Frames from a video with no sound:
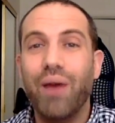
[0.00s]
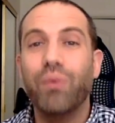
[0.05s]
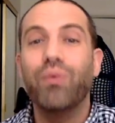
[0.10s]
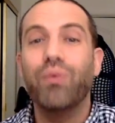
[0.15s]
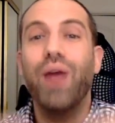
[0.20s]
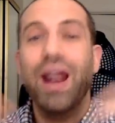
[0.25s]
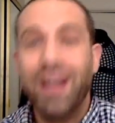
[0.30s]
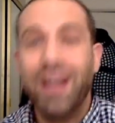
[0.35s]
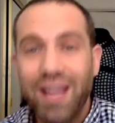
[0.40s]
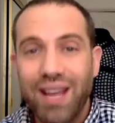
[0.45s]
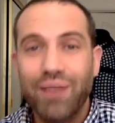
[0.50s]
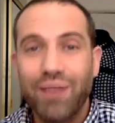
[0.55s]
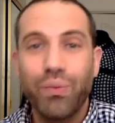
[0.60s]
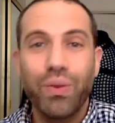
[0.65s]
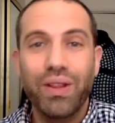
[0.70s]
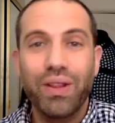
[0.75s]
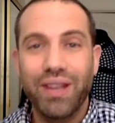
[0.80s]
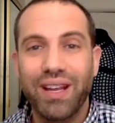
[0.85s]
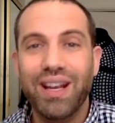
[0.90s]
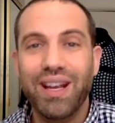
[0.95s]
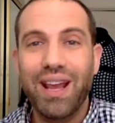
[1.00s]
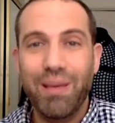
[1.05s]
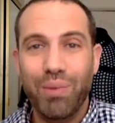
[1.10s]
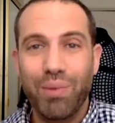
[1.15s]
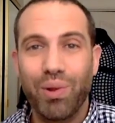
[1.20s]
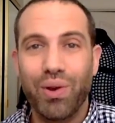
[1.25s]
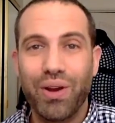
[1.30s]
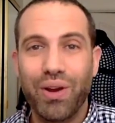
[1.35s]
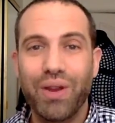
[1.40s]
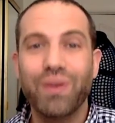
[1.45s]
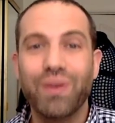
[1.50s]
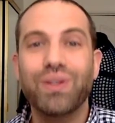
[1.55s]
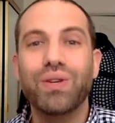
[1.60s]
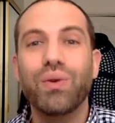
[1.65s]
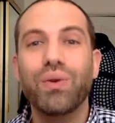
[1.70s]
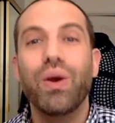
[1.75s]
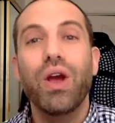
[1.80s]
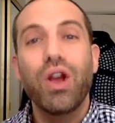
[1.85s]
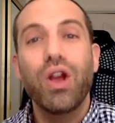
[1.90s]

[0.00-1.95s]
ready and willing and able are you to